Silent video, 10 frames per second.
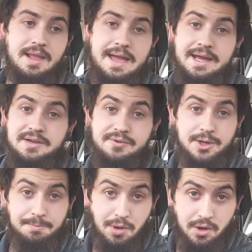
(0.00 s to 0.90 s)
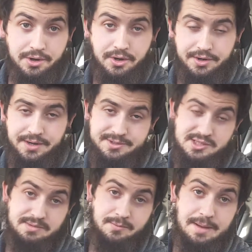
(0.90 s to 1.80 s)
I've written a blog on it, which is
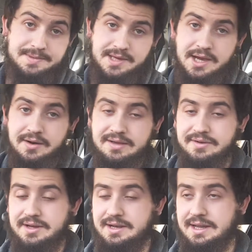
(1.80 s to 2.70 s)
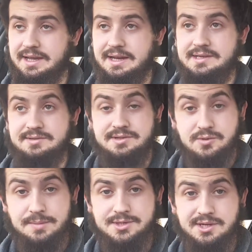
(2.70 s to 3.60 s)
on my website. I'll leave a link in it to the
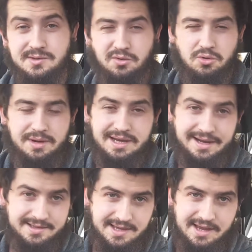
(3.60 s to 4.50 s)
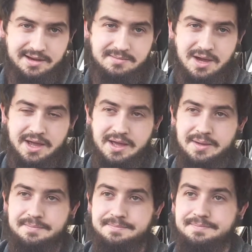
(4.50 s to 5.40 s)
description. It's also on my LinkedIn and
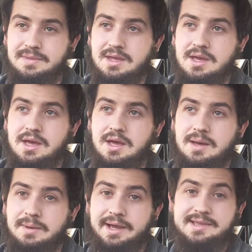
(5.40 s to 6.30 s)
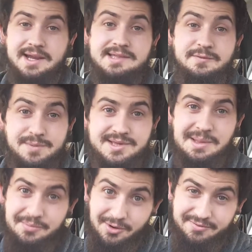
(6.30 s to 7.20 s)
my Executive
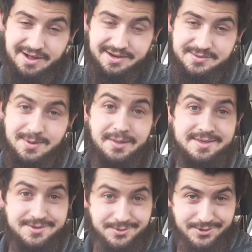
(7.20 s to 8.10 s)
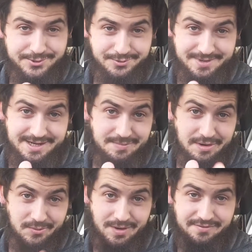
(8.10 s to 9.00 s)
Muslim profile as well. That's a new social media,
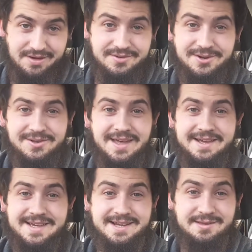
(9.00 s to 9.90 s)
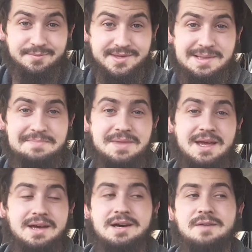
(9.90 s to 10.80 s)
by the way. If you haven't looked at Executive Muslim,
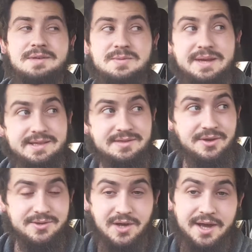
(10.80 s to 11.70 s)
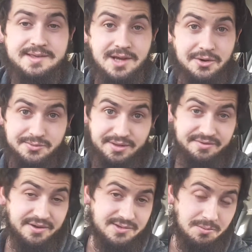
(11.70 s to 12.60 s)
I've been speaking to those guys. Like, I was one of the
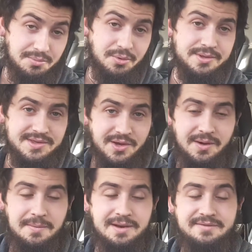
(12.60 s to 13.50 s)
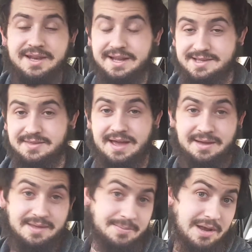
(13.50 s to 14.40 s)
first on board, so I'll leave a link to
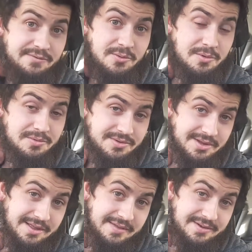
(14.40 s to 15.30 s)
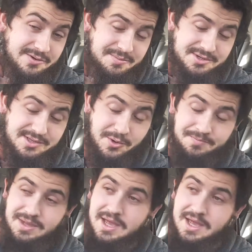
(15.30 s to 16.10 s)
that platform in the description too.